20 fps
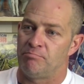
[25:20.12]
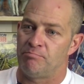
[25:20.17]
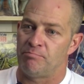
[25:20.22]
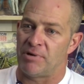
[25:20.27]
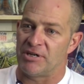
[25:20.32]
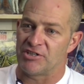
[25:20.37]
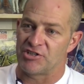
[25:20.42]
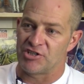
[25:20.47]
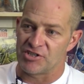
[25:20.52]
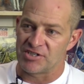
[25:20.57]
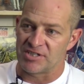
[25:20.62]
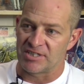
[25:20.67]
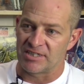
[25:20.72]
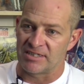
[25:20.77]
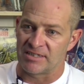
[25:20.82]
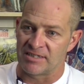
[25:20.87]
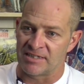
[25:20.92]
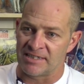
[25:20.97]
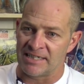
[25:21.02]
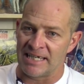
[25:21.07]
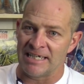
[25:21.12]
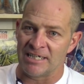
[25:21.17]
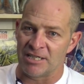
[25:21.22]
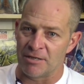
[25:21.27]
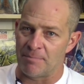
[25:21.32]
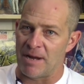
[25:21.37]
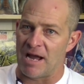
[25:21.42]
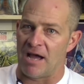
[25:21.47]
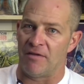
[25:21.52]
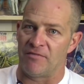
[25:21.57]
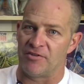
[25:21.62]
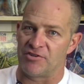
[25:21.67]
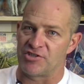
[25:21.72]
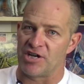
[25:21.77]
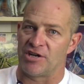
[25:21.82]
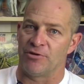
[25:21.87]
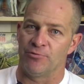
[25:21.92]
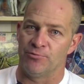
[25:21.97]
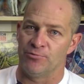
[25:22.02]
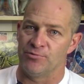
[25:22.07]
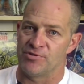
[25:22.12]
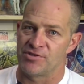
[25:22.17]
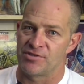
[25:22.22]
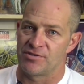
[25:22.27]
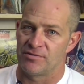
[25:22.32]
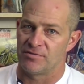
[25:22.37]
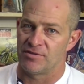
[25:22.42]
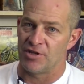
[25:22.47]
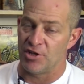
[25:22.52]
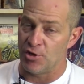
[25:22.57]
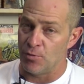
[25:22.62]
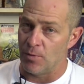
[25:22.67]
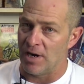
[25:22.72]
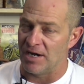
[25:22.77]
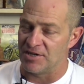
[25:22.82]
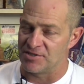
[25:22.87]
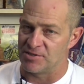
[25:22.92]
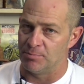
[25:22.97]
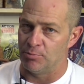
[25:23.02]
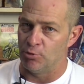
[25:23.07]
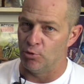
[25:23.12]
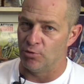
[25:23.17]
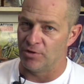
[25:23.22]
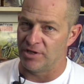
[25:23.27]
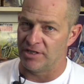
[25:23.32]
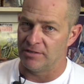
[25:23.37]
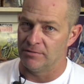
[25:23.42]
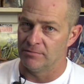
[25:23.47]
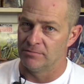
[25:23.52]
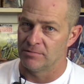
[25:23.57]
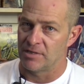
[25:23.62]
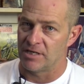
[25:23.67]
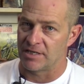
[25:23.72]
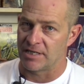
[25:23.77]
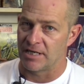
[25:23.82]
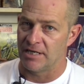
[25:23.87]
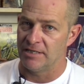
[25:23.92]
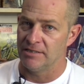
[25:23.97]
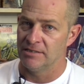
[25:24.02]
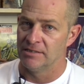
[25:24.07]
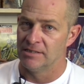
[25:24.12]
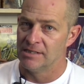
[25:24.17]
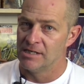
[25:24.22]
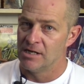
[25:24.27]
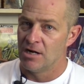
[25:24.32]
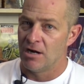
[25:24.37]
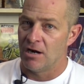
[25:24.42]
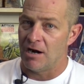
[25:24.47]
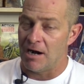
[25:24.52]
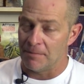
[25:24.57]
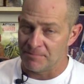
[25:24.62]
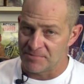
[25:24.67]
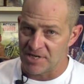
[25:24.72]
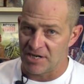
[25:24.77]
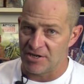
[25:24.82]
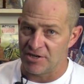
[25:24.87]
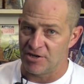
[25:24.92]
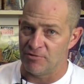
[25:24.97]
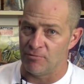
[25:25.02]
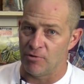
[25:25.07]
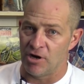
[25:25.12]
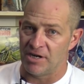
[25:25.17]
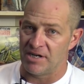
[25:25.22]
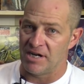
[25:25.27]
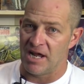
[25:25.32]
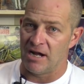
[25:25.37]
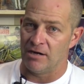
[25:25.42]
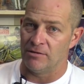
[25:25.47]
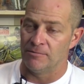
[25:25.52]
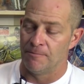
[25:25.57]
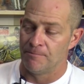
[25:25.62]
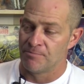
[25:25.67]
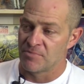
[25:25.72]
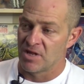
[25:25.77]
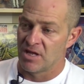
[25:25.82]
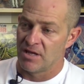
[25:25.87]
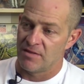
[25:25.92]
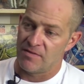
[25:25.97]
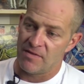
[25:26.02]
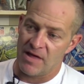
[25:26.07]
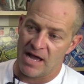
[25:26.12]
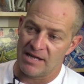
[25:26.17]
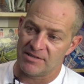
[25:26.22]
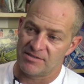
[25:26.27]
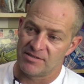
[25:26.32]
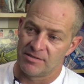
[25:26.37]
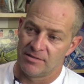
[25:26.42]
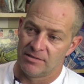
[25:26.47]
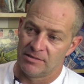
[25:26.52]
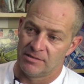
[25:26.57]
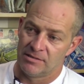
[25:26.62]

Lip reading: But just think about the channels that you are supporting, okay? I'm telling you right now that